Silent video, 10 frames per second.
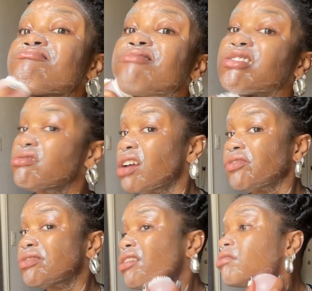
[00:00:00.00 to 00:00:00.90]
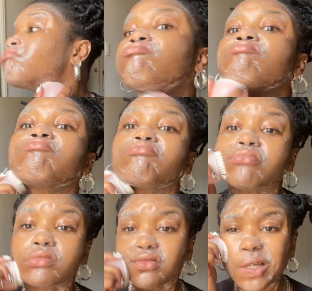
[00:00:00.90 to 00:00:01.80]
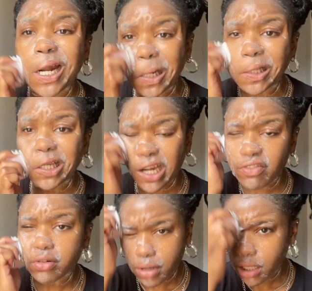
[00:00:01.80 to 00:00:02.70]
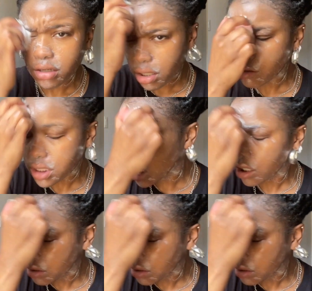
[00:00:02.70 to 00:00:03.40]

But you never know. Gotta clean everywhere, you know what I'm saying?